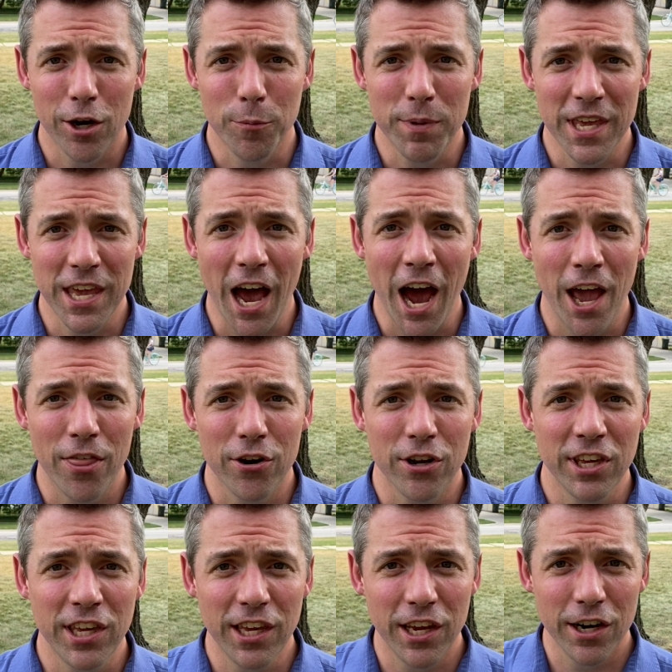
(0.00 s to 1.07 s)
It'll be
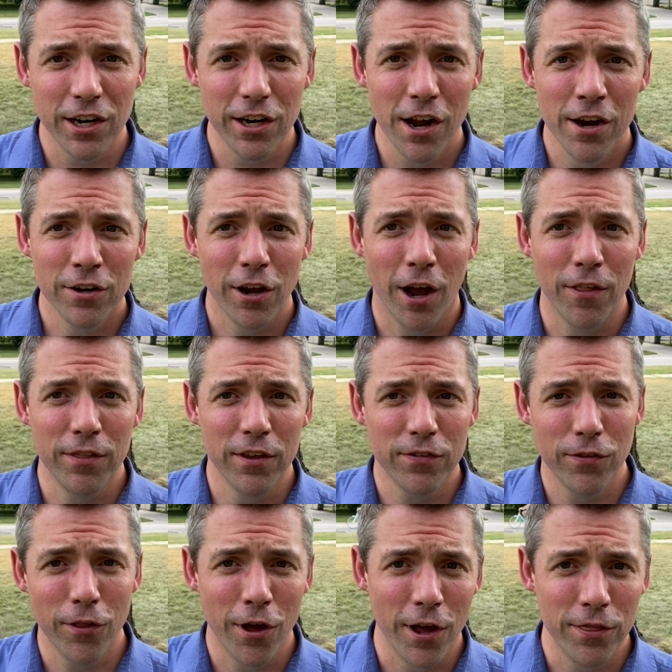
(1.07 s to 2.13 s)
either here on
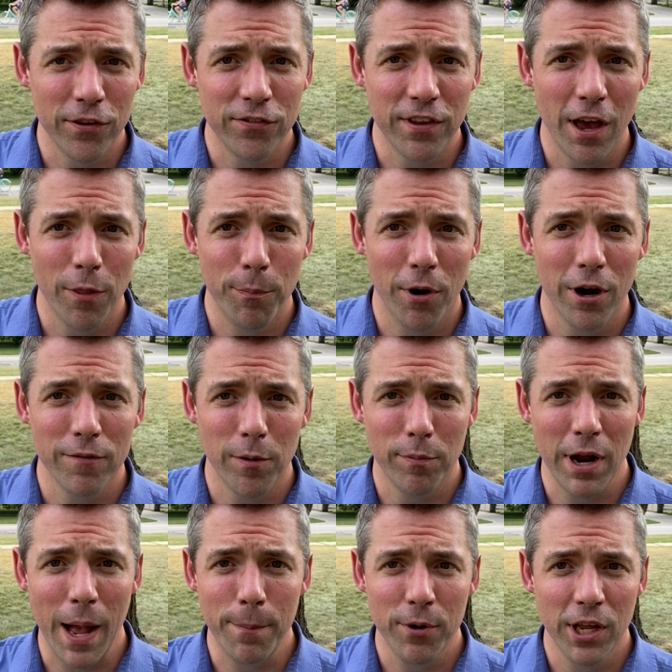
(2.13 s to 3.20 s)
this lawn, the south part of our
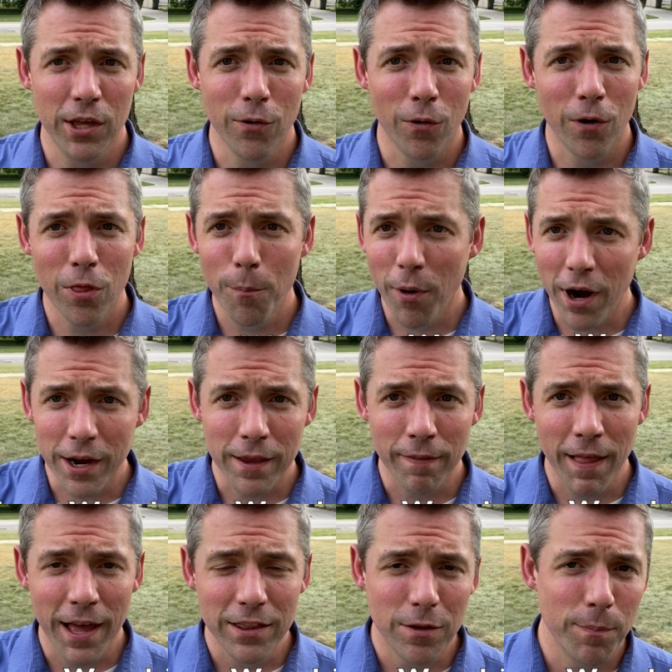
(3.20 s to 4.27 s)
property, or in the
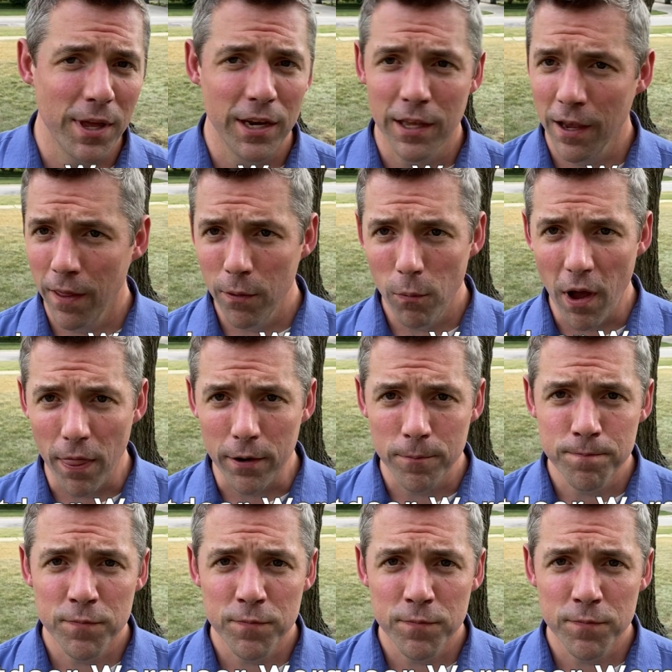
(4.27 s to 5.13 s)
parking lot, depending on the weather.